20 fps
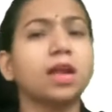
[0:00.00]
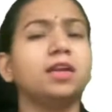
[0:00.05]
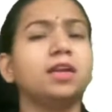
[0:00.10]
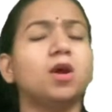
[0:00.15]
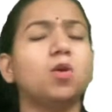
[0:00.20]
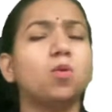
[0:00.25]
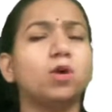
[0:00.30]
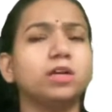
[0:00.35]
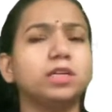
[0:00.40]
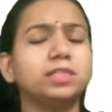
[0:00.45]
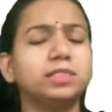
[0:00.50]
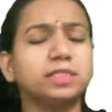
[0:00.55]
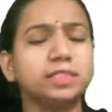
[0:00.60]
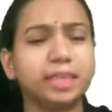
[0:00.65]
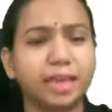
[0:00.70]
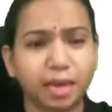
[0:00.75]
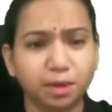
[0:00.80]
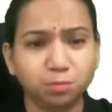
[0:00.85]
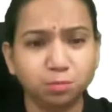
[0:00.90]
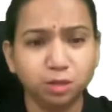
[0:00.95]
Now what is
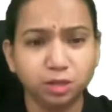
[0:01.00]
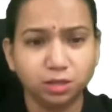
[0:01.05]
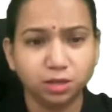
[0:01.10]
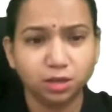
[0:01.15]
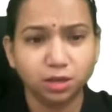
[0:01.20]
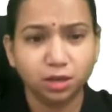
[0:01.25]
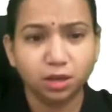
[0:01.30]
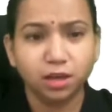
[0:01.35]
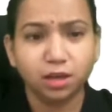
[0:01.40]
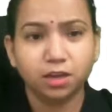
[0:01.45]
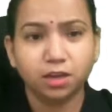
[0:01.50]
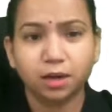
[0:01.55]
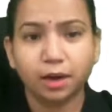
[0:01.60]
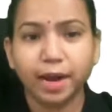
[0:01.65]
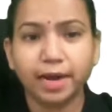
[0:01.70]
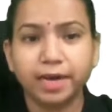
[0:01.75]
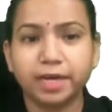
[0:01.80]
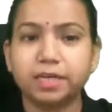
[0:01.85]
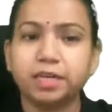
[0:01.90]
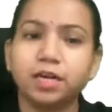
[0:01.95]
KB,
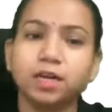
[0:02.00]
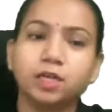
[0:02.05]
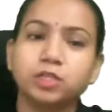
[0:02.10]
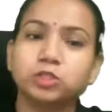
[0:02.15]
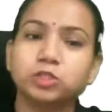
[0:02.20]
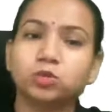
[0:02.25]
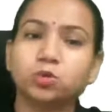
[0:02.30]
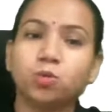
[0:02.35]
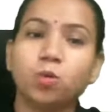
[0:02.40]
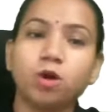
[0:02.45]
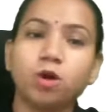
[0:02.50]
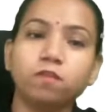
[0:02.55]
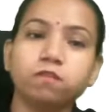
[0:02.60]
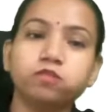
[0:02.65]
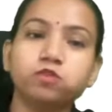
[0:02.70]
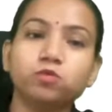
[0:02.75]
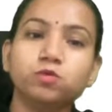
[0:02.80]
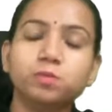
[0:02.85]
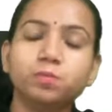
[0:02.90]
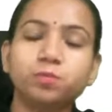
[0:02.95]
right? So if
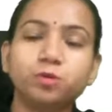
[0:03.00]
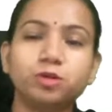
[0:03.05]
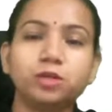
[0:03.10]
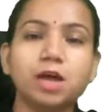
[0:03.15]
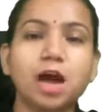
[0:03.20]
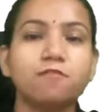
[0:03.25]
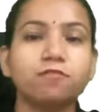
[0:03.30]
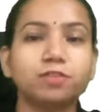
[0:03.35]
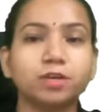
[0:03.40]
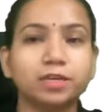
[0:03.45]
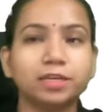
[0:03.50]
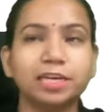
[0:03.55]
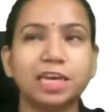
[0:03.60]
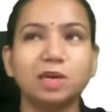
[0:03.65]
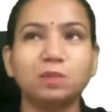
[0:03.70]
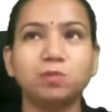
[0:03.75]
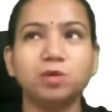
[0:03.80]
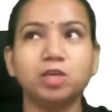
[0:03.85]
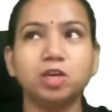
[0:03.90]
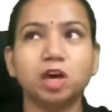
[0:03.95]
you will put after
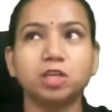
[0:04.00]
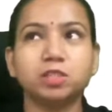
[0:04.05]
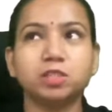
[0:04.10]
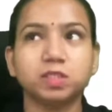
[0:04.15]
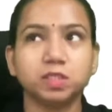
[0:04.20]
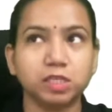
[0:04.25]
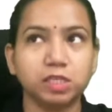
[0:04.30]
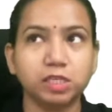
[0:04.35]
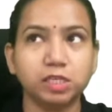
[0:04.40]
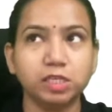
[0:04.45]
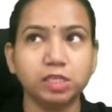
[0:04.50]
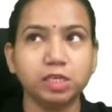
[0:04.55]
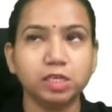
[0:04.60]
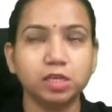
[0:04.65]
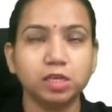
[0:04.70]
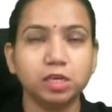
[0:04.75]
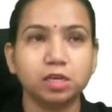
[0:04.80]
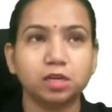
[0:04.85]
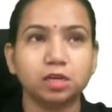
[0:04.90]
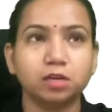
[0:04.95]
KB a C,
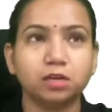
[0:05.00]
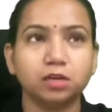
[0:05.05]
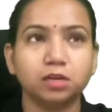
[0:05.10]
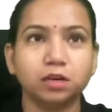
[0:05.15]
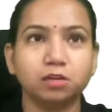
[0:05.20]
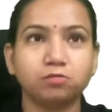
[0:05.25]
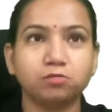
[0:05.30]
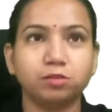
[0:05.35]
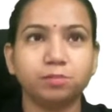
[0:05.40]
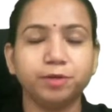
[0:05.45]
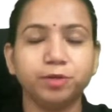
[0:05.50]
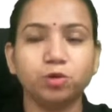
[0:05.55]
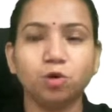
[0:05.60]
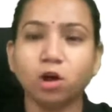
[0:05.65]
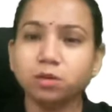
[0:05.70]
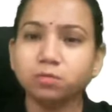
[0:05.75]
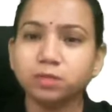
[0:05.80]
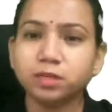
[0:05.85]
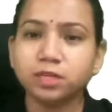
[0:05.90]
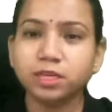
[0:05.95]
it will be
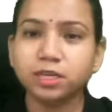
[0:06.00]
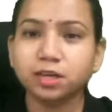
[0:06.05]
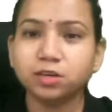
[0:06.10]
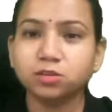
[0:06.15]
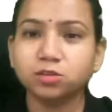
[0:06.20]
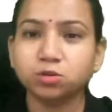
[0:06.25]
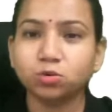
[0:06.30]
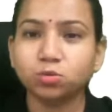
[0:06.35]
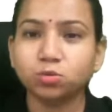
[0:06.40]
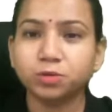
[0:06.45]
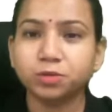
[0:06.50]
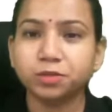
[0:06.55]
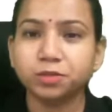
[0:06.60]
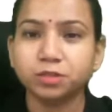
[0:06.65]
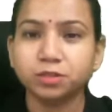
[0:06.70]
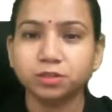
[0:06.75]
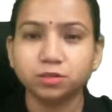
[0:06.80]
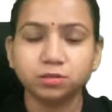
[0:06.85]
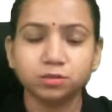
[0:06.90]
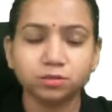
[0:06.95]
kaun banega
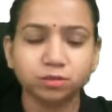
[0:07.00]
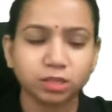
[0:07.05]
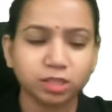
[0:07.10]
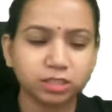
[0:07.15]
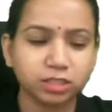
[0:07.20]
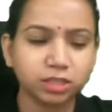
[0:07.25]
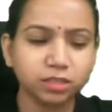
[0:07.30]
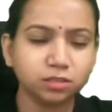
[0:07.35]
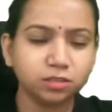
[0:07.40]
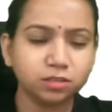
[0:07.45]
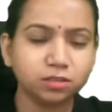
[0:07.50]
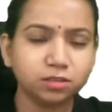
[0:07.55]
crorepati, is it?